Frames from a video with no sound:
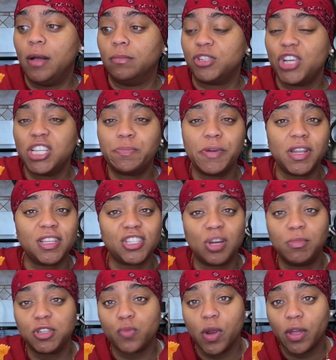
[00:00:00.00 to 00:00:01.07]
She's put in so
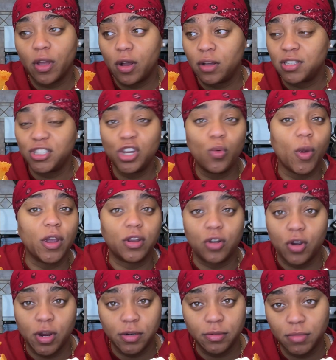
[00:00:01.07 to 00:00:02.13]
much work, y'all. Still working
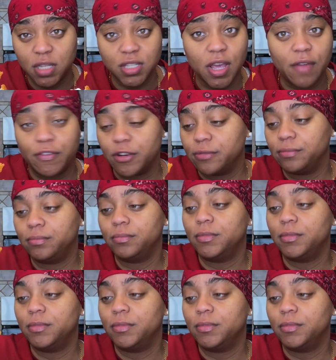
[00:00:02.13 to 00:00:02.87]
hard as ever.